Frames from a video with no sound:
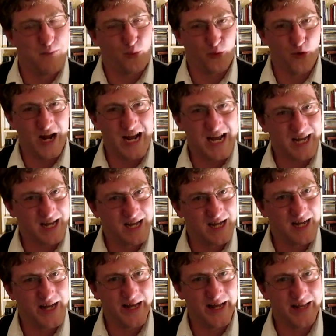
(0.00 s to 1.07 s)
break
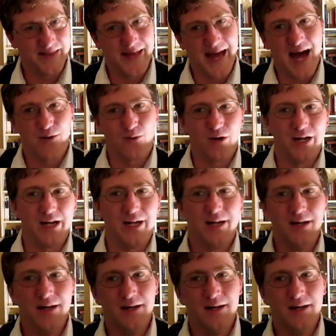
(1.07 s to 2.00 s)
in that way.